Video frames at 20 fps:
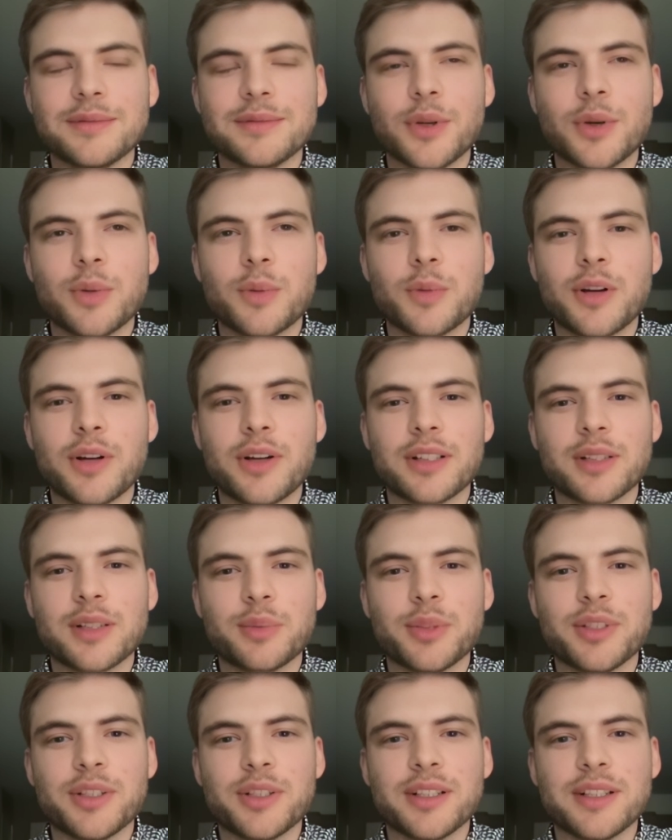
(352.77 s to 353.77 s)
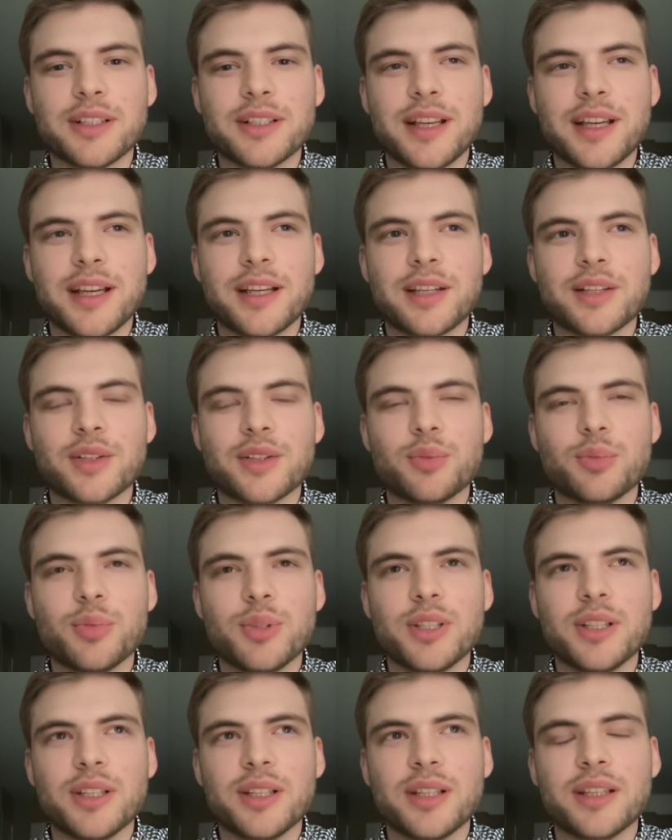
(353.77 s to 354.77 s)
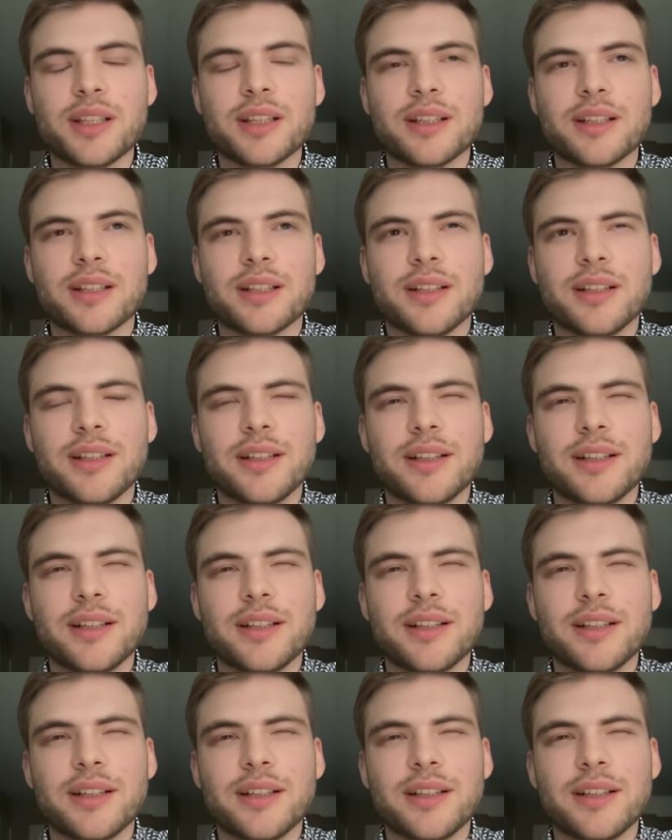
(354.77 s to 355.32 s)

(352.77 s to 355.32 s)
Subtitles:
home call experience as being